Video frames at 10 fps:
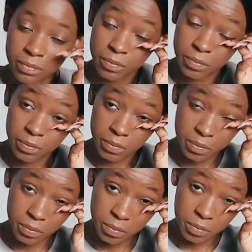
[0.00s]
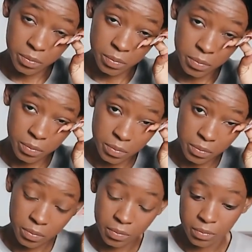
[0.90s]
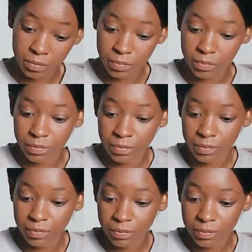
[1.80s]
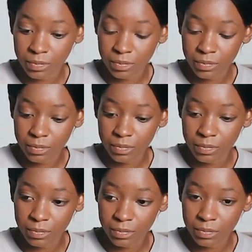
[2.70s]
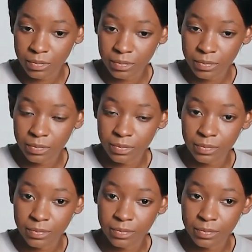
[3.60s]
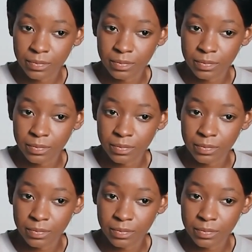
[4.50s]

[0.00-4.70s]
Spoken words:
(silent)